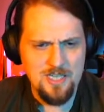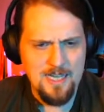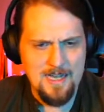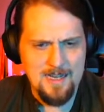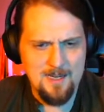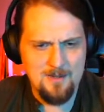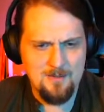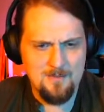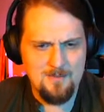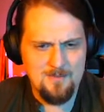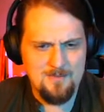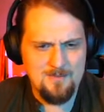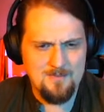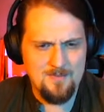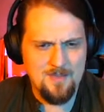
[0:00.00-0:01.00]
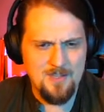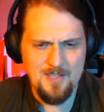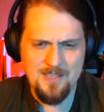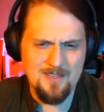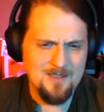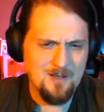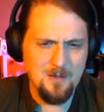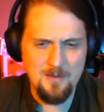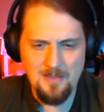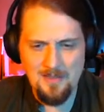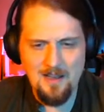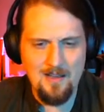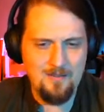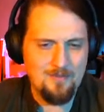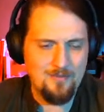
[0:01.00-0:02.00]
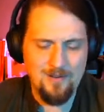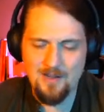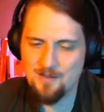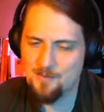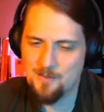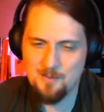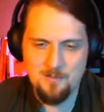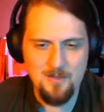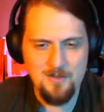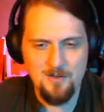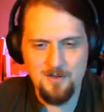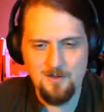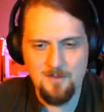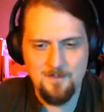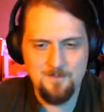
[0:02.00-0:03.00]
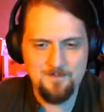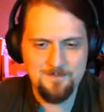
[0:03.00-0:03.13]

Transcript: at him, he had no thought for anyone but her.